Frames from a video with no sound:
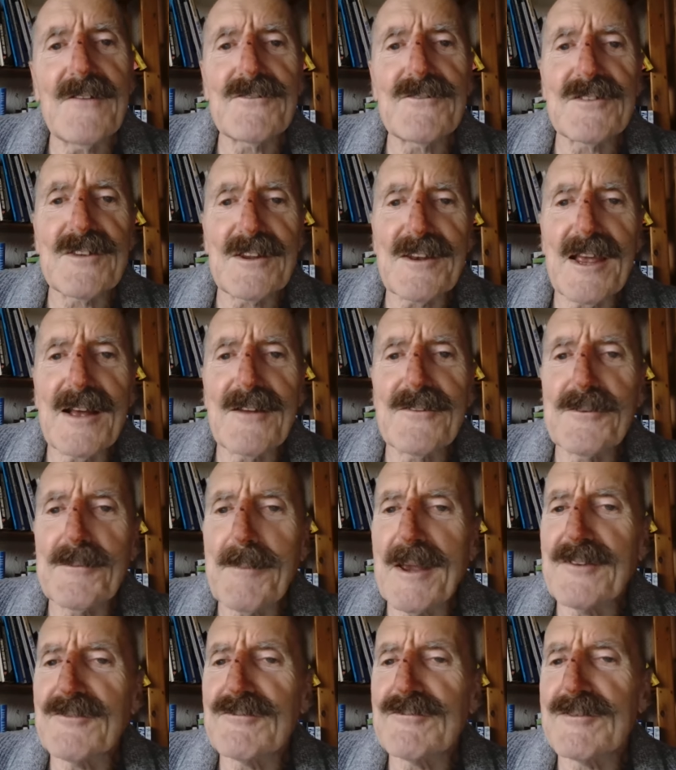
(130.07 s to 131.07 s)
I have set out the
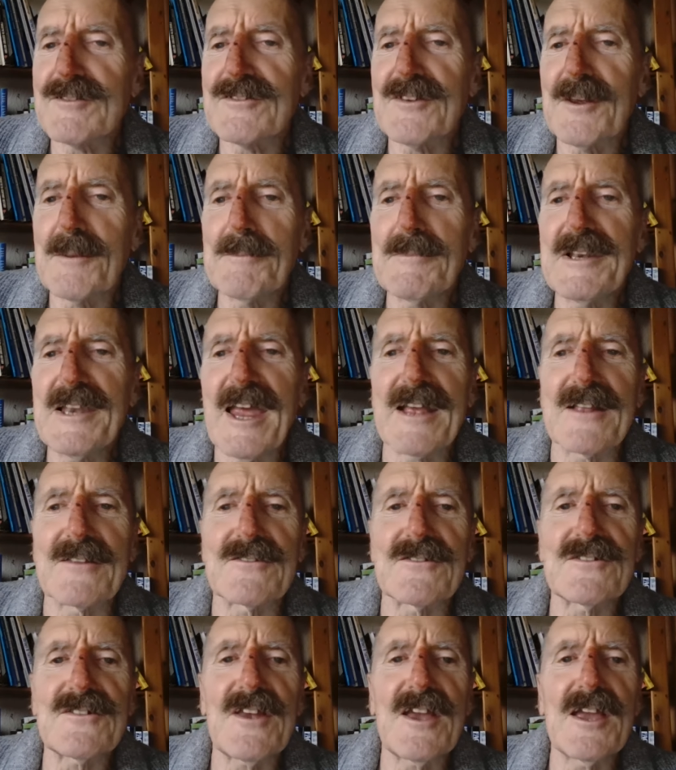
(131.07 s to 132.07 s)
matter at some
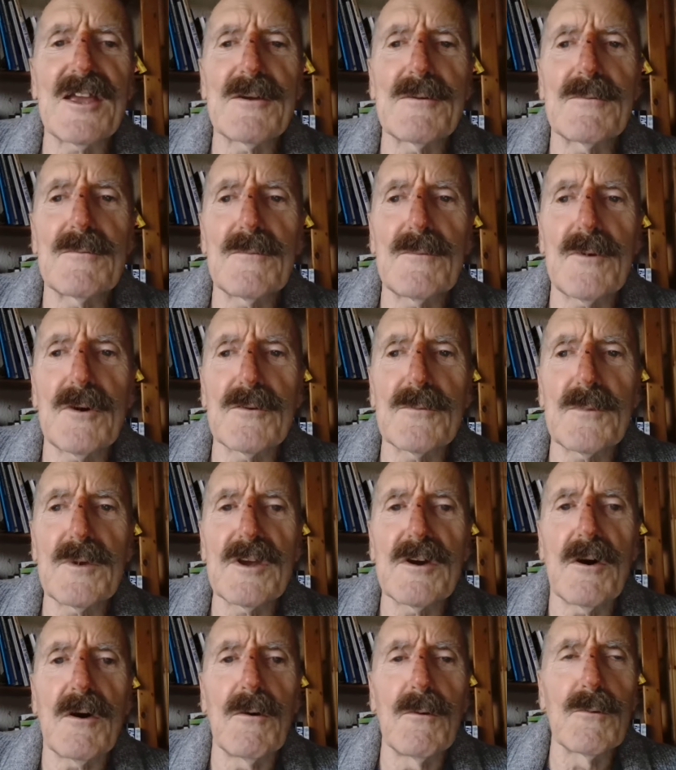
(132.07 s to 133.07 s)
length, saying what
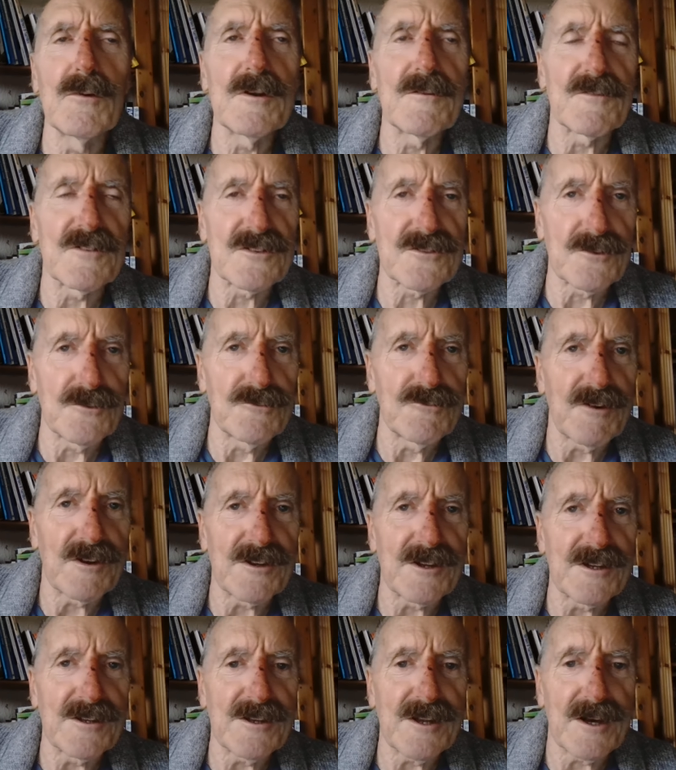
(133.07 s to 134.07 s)
we all of us
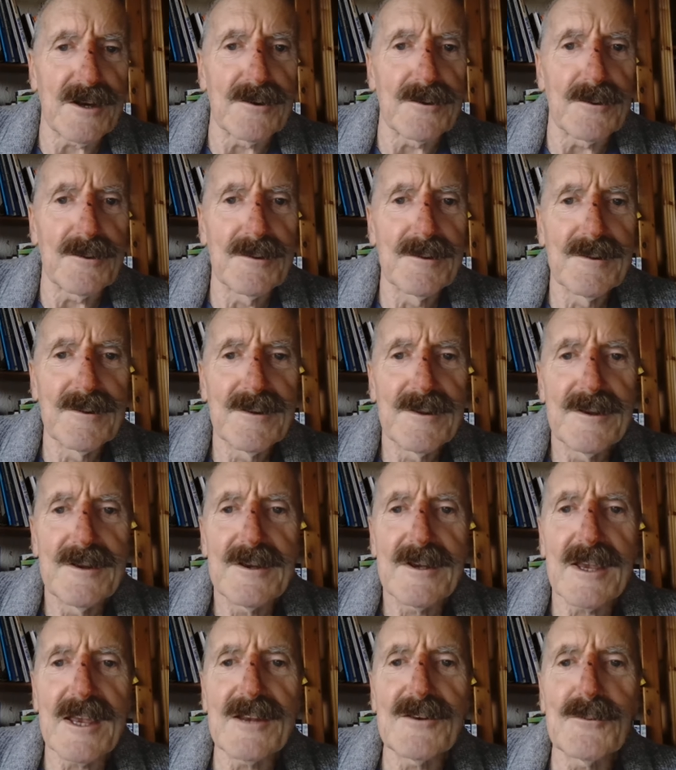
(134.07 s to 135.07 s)
already know,
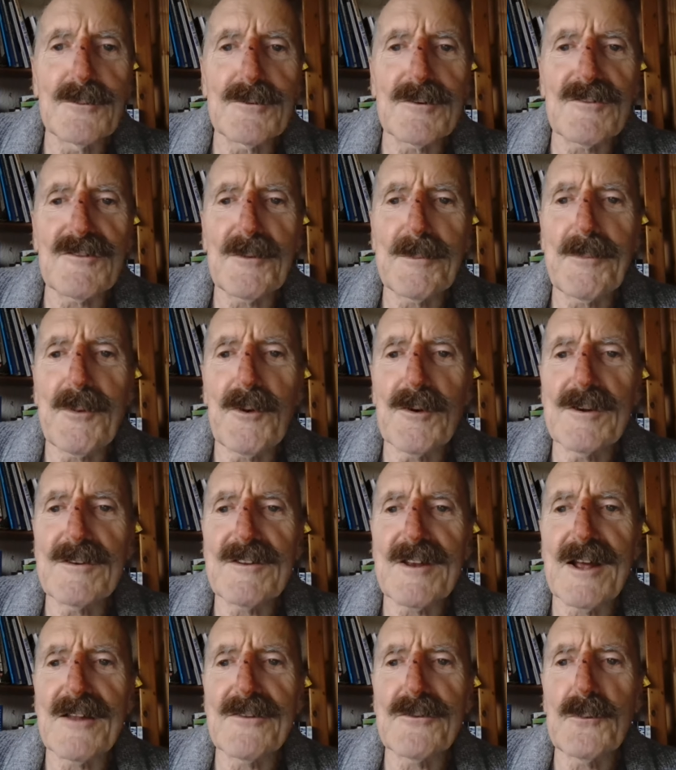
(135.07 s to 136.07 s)
in order to
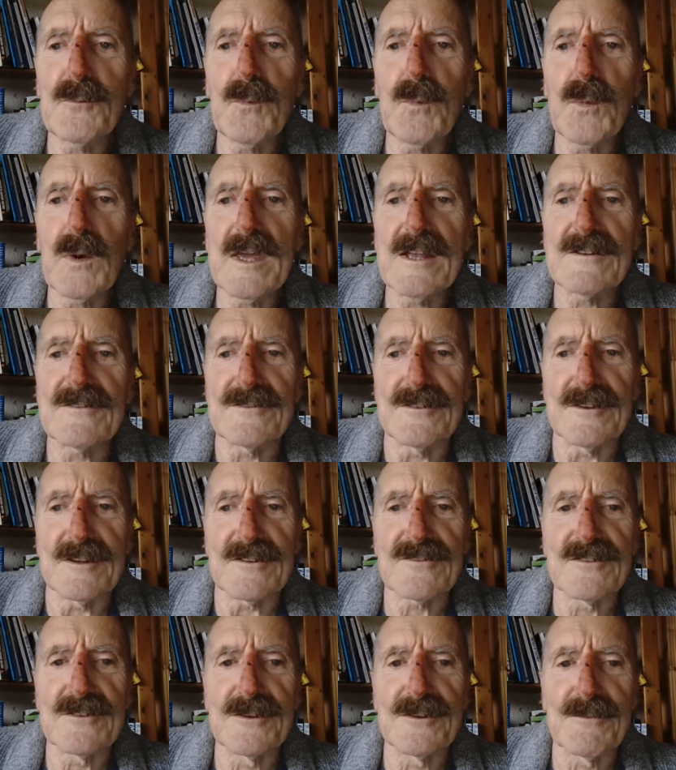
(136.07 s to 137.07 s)
point out the
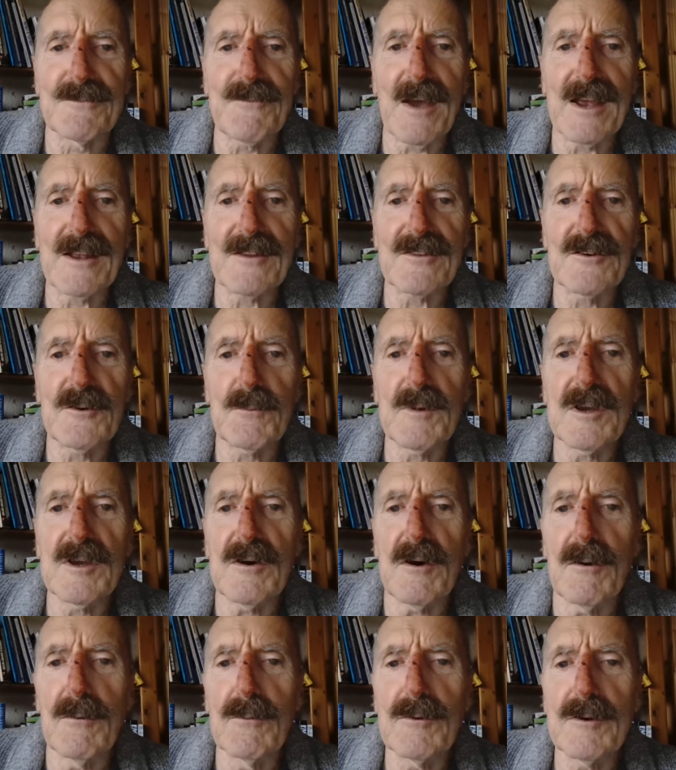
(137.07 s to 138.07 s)
weirdness of the fact that
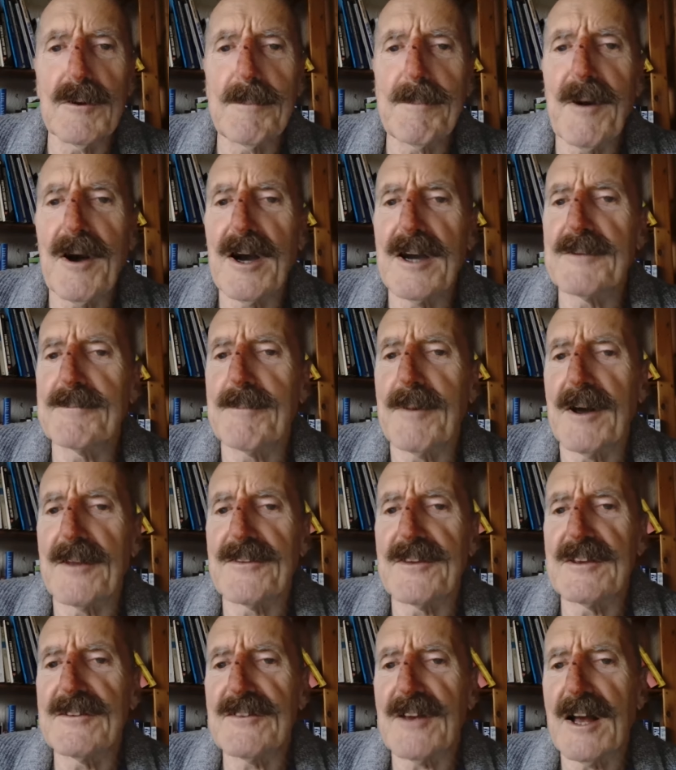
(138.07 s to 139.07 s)
we all abide by
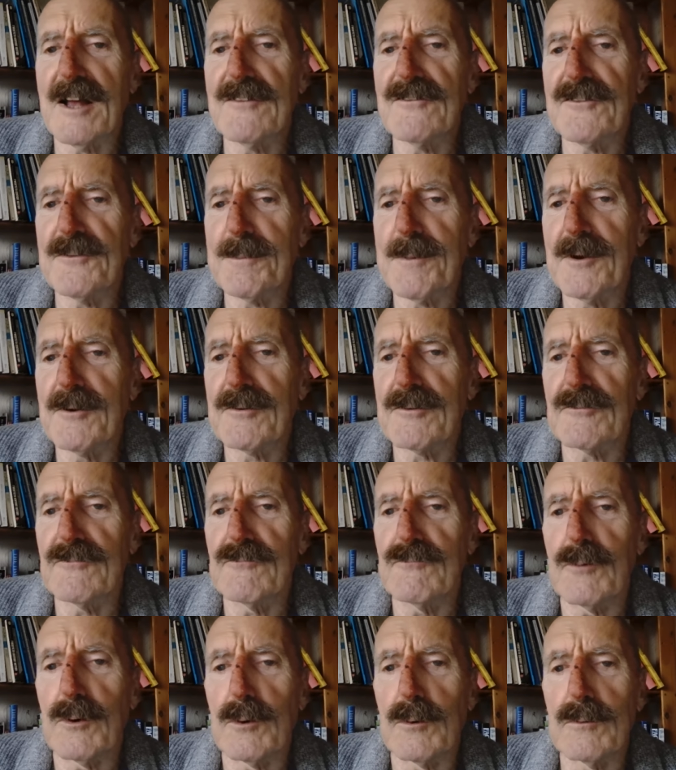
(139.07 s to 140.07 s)
these
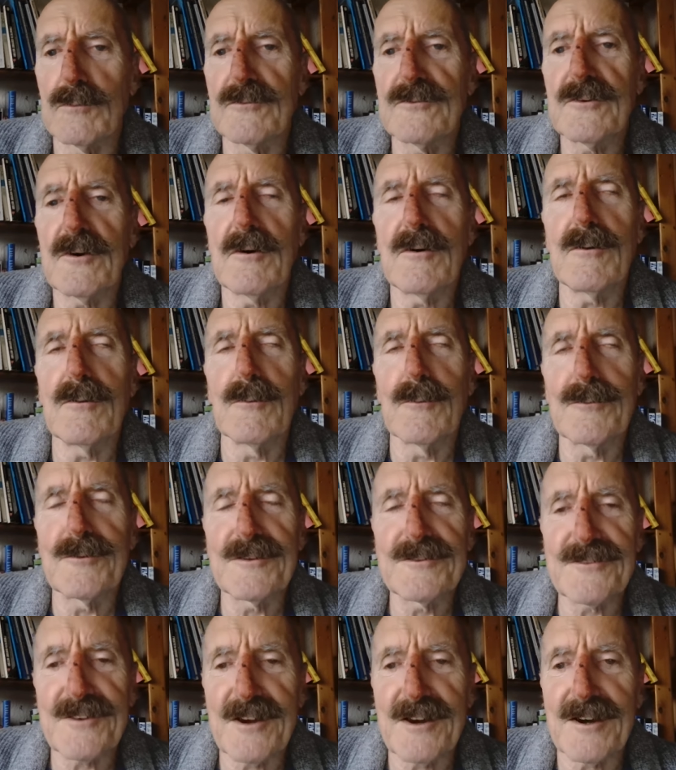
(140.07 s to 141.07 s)
unspoken rules all
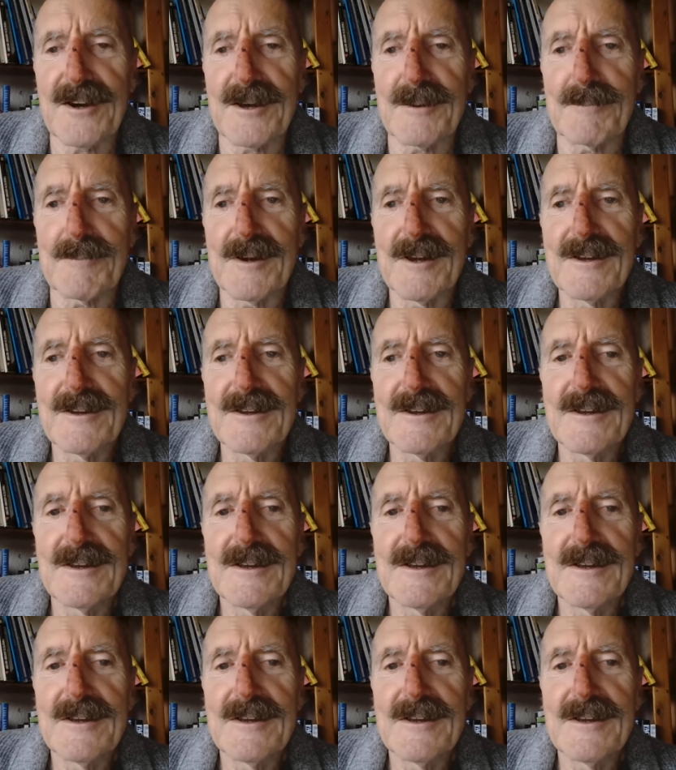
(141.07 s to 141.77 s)
the time,